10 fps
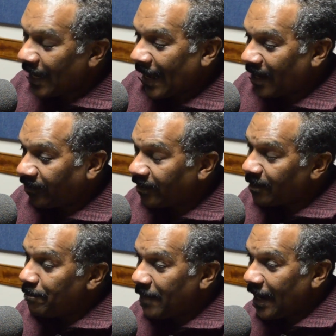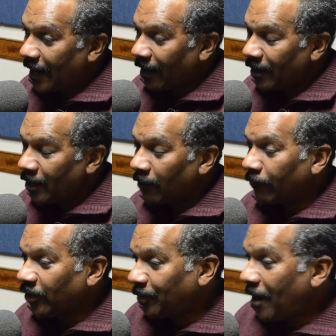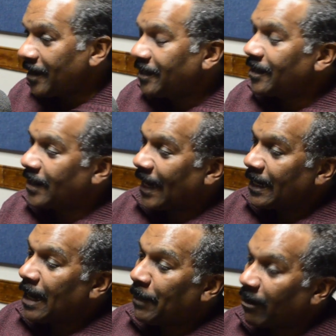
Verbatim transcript: And so the mayor responded to that by